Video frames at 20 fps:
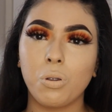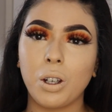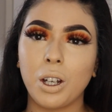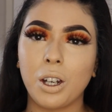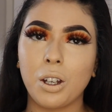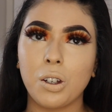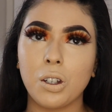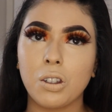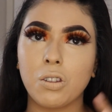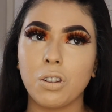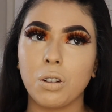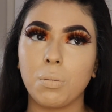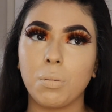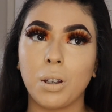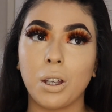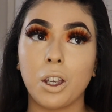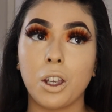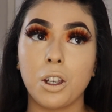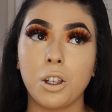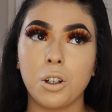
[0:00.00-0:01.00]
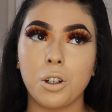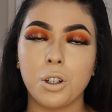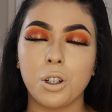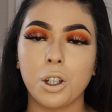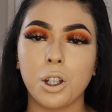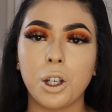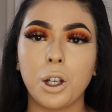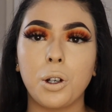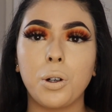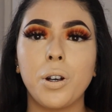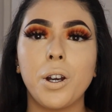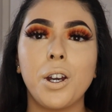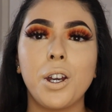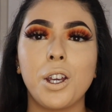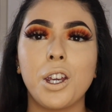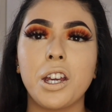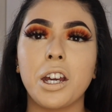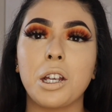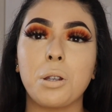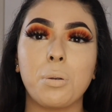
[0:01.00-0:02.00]
videos from like years ago,
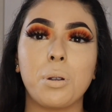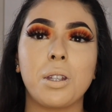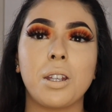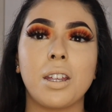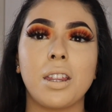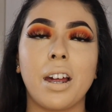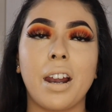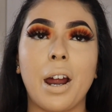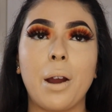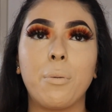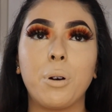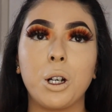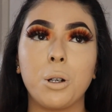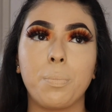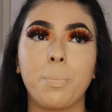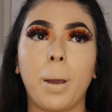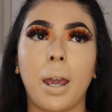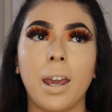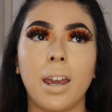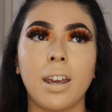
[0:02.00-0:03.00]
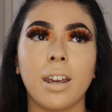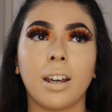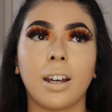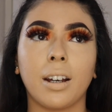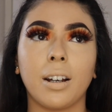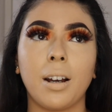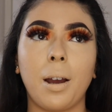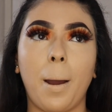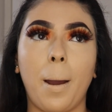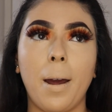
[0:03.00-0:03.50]
you guys would see that I would bake,